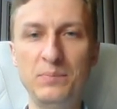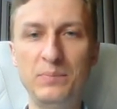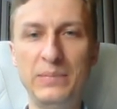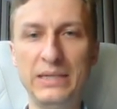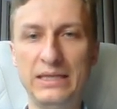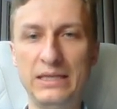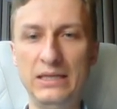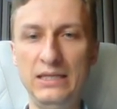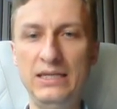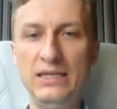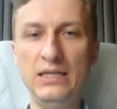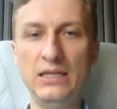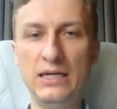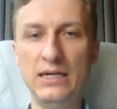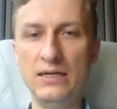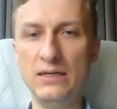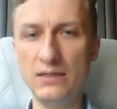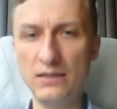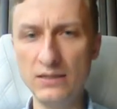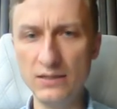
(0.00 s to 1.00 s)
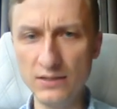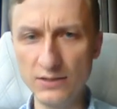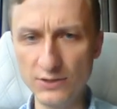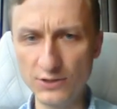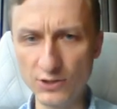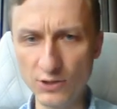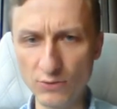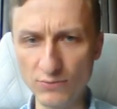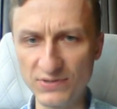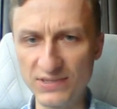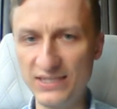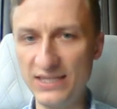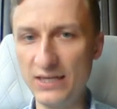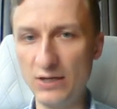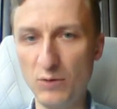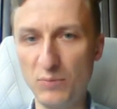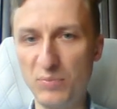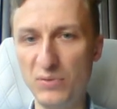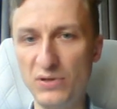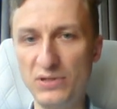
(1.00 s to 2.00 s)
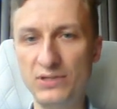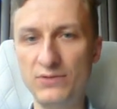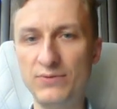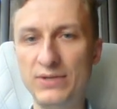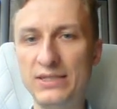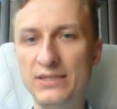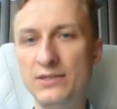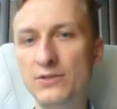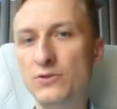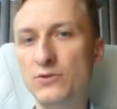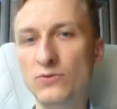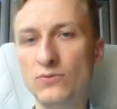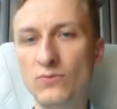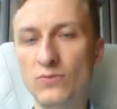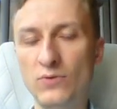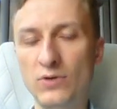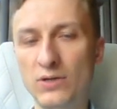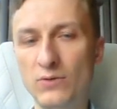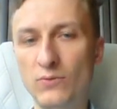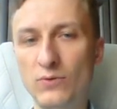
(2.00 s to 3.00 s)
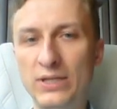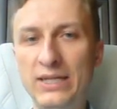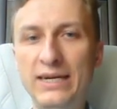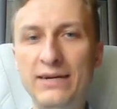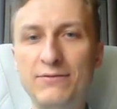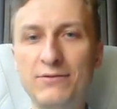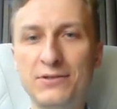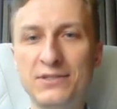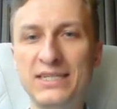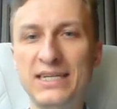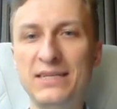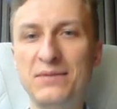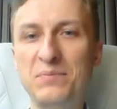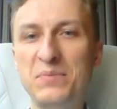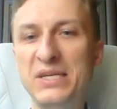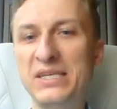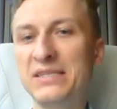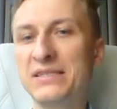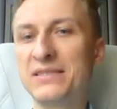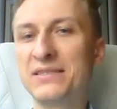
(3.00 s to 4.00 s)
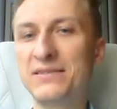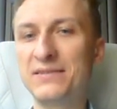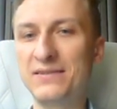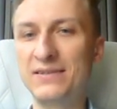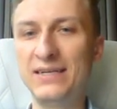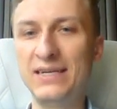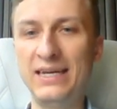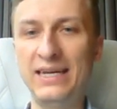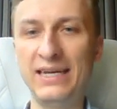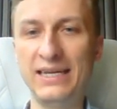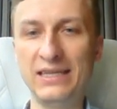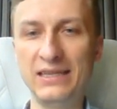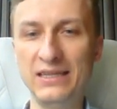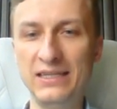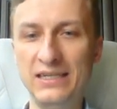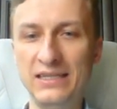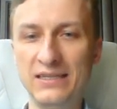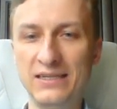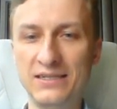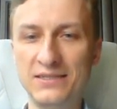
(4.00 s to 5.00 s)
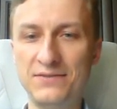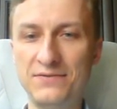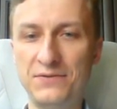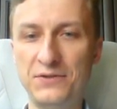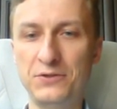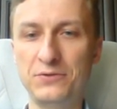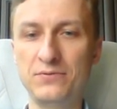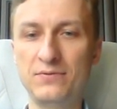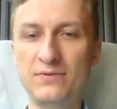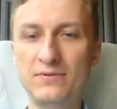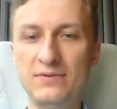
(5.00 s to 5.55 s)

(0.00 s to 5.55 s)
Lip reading: But Leela shows 0.22, whatever that means in Leela's view.